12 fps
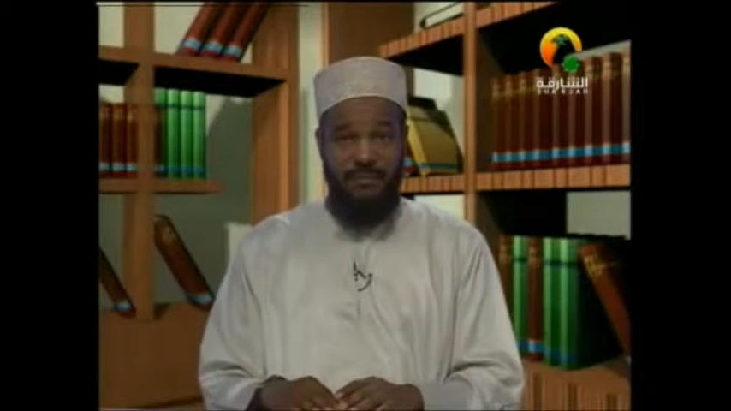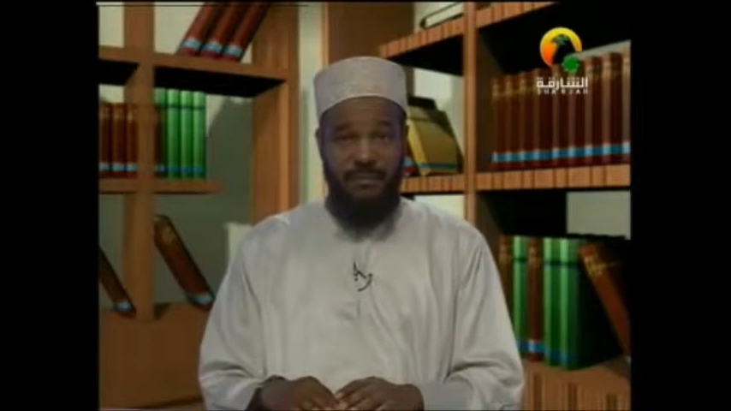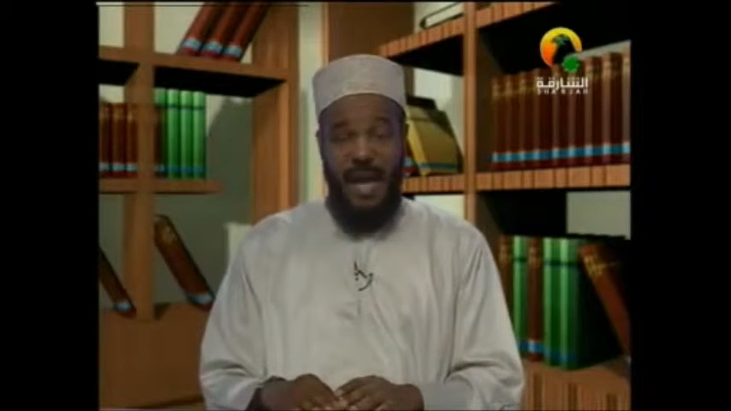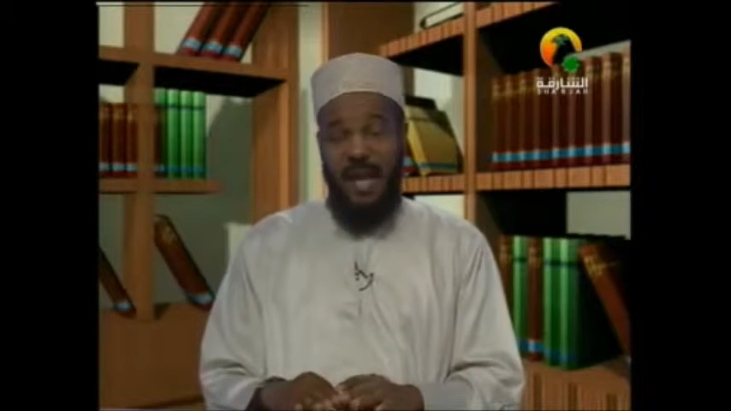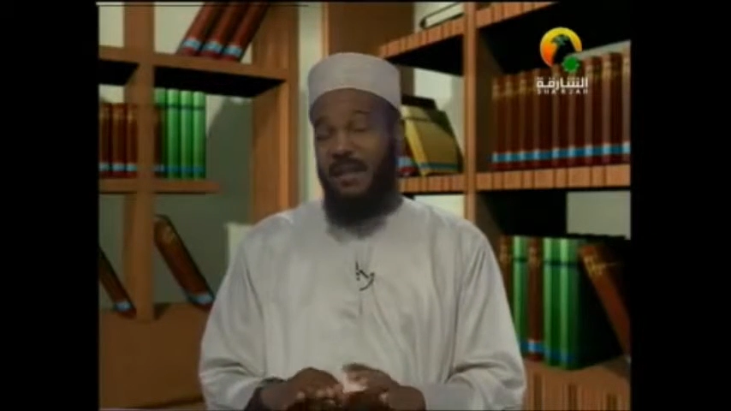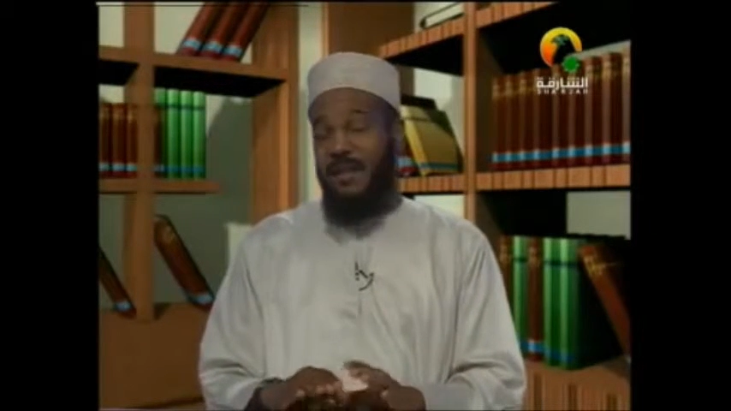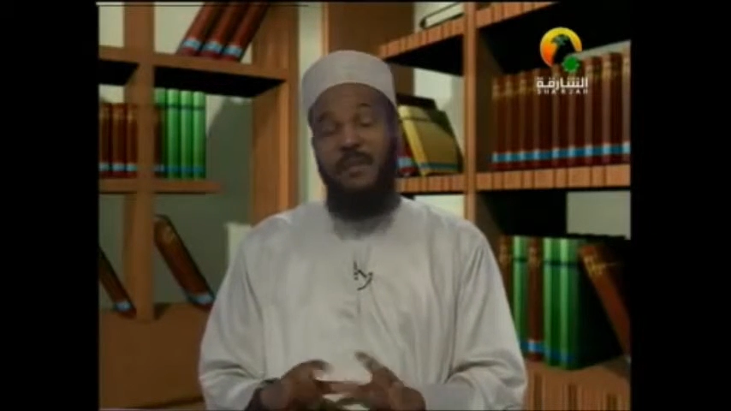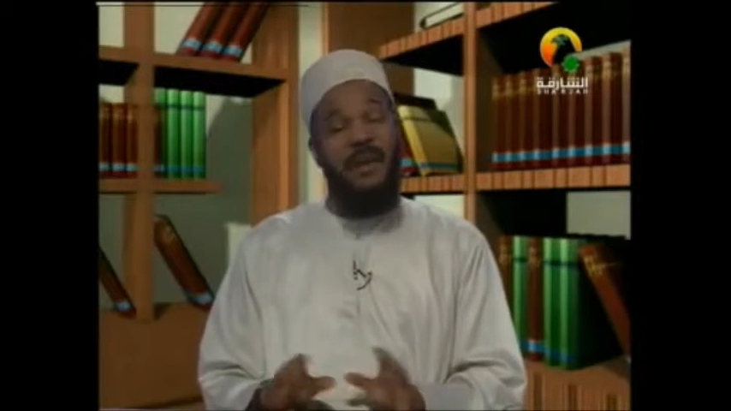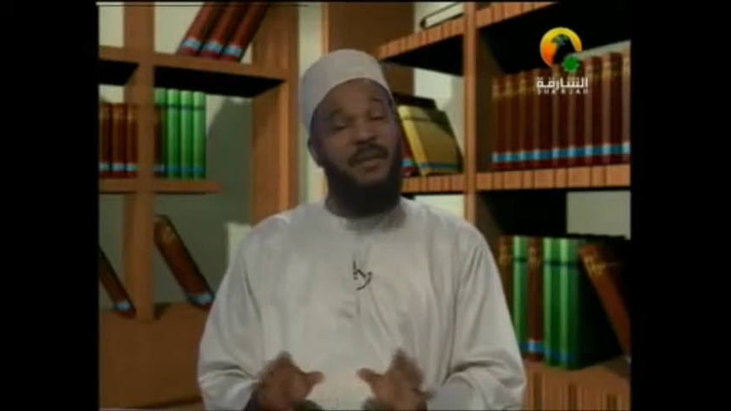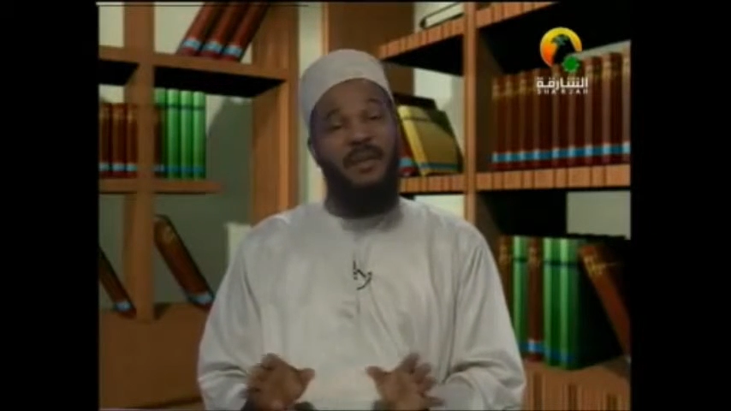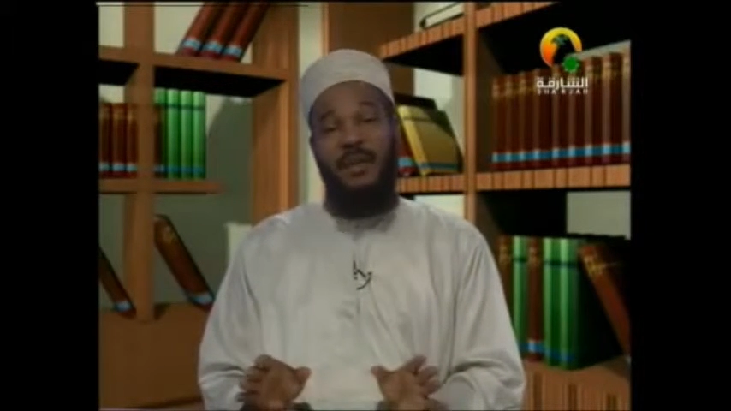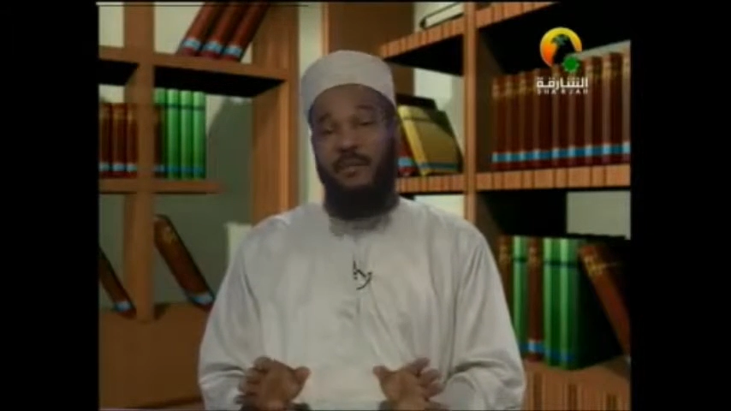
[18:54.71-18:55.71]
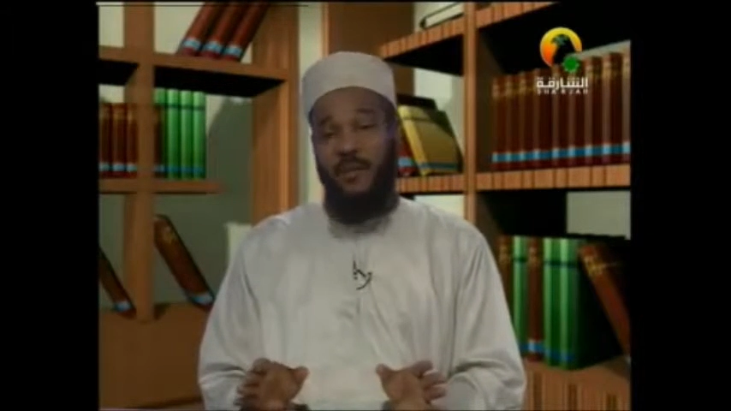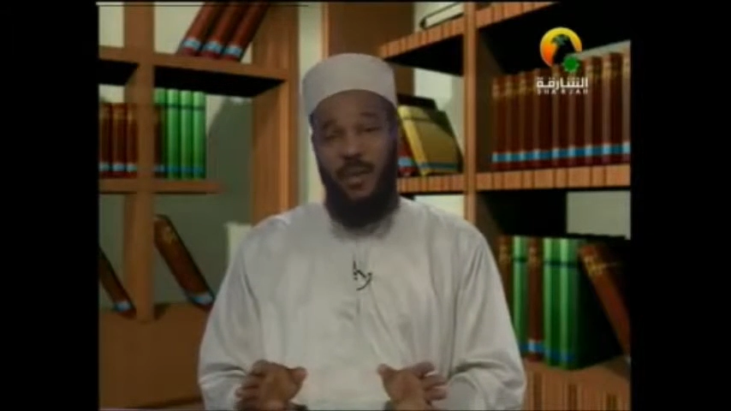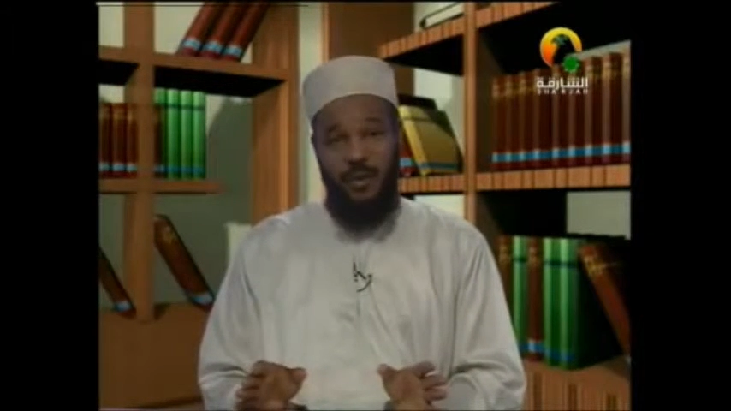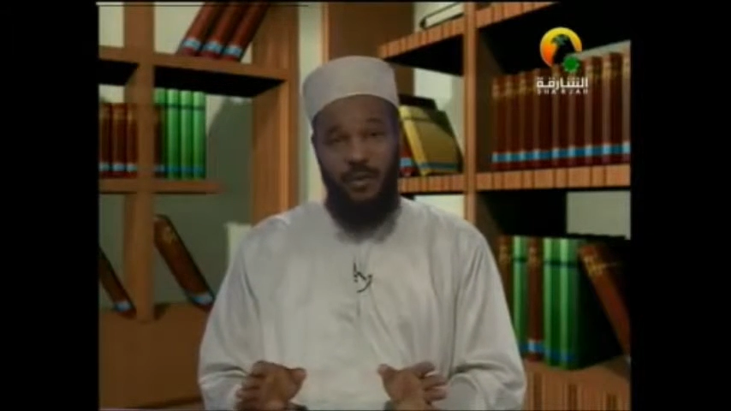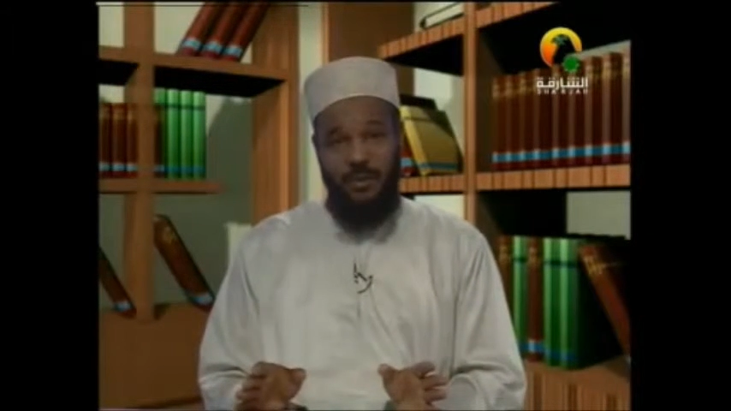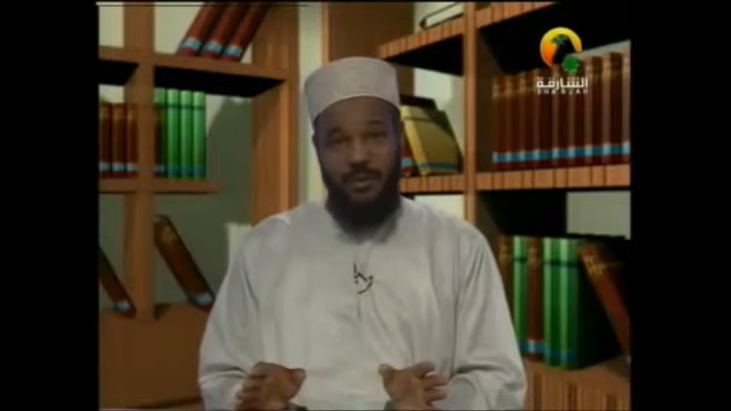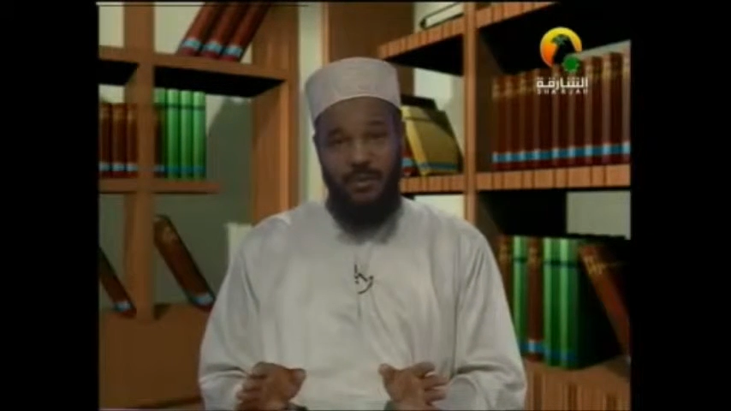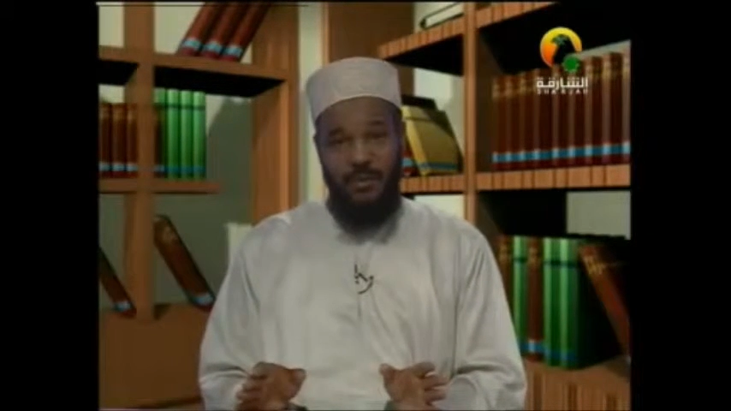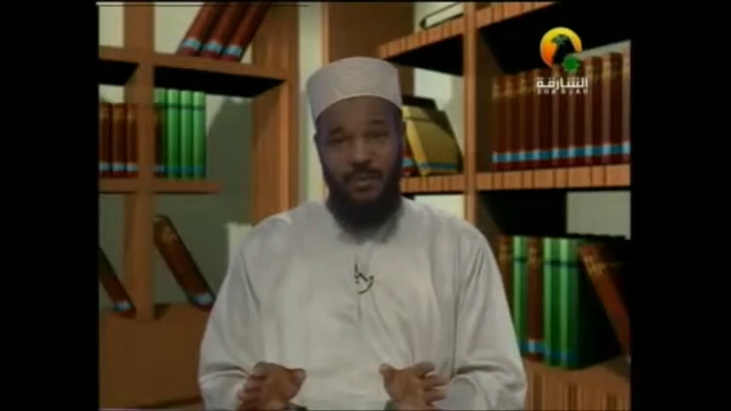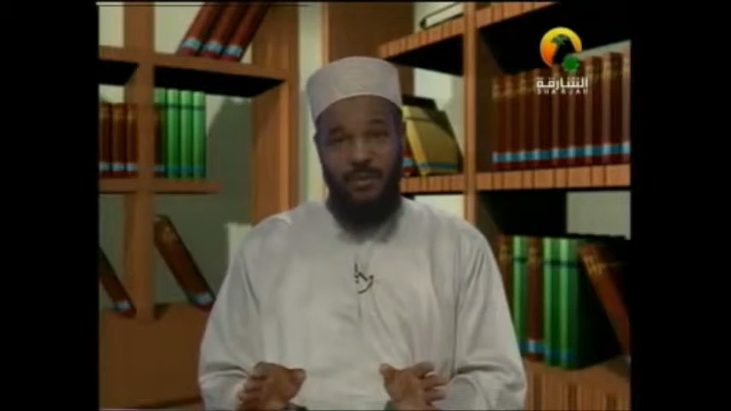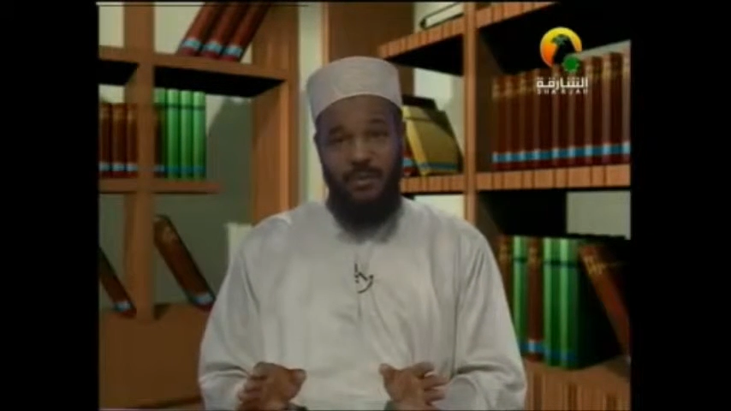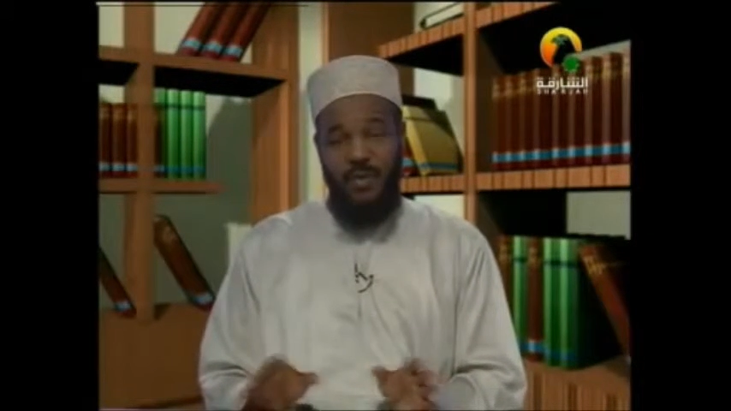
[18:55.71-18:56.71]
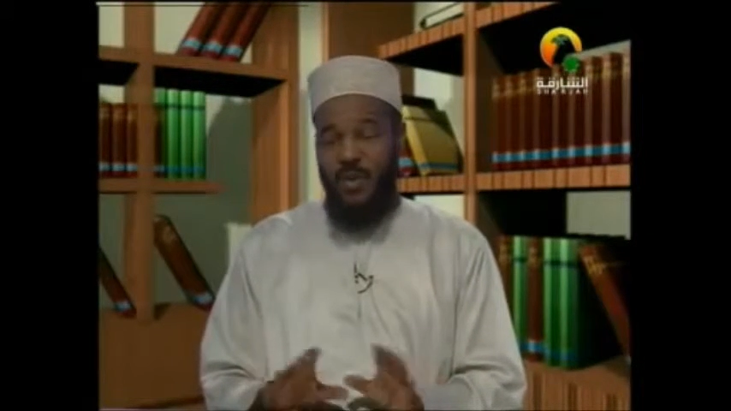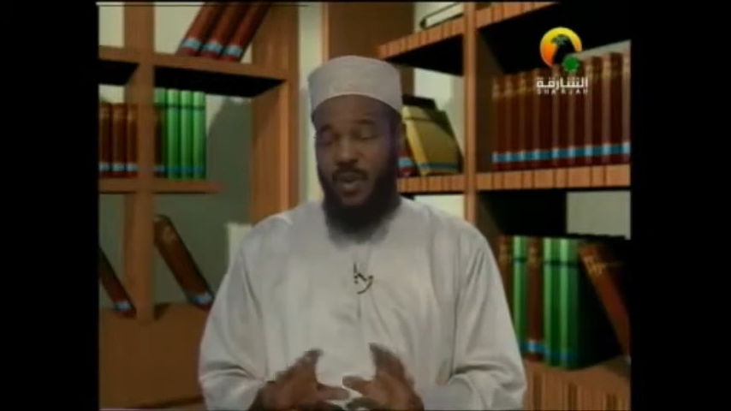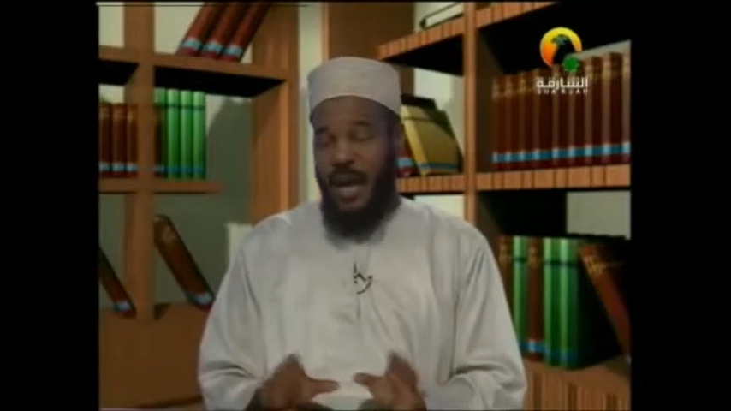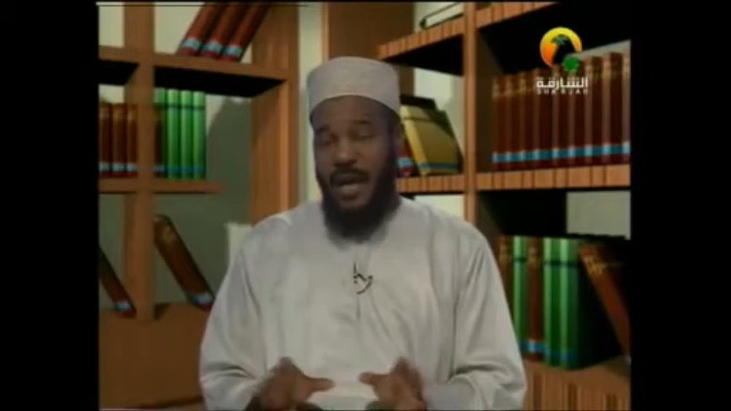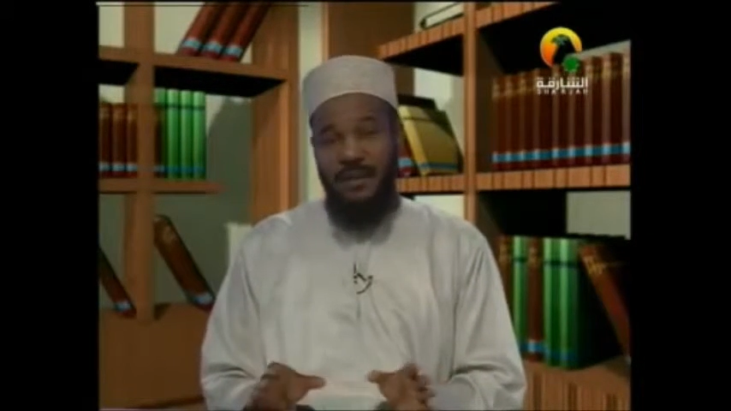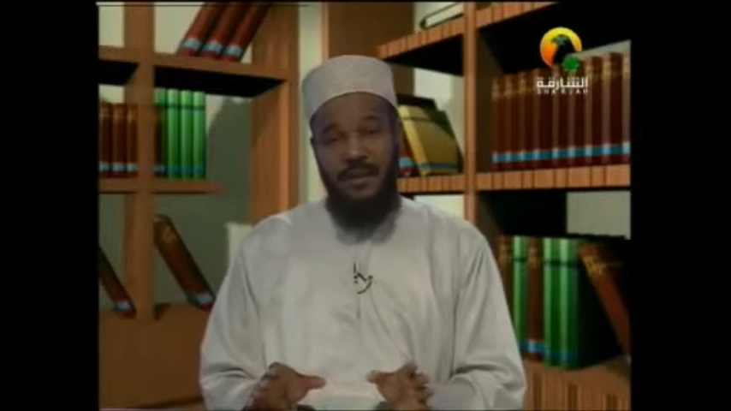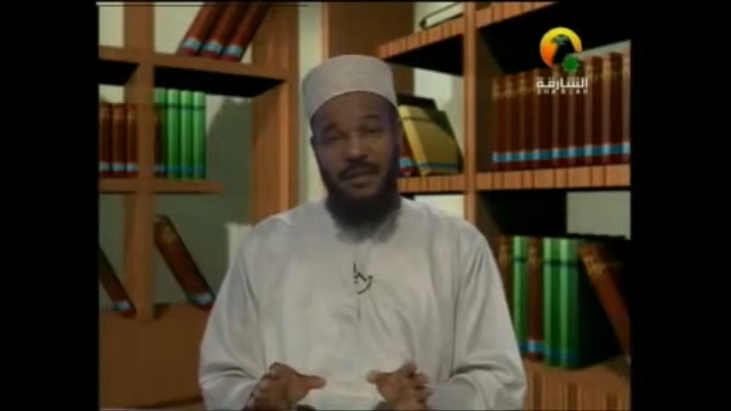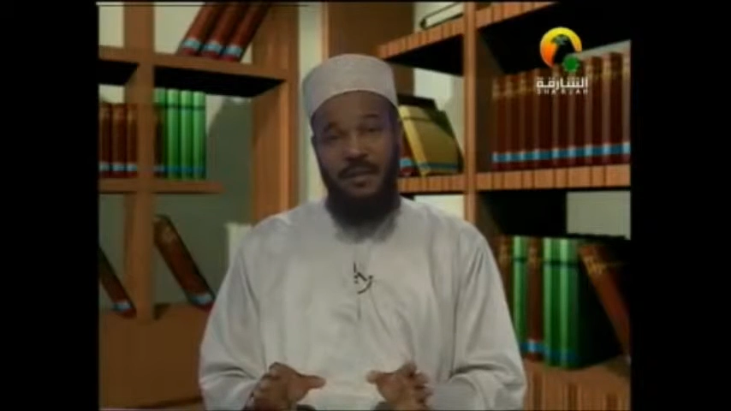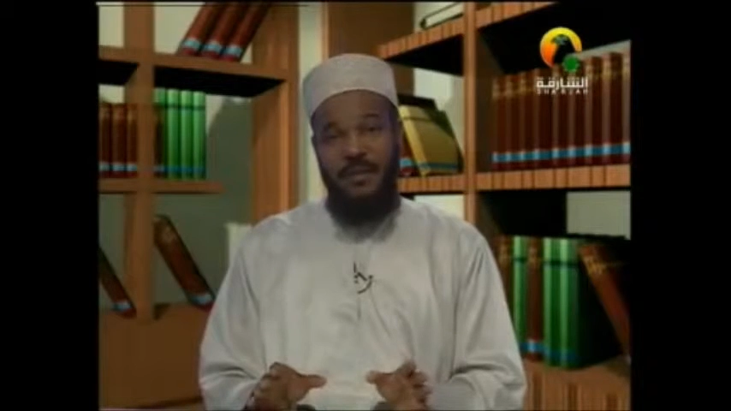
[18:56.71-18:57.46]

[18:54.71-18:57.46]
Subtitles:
That's the best thing for you. Do not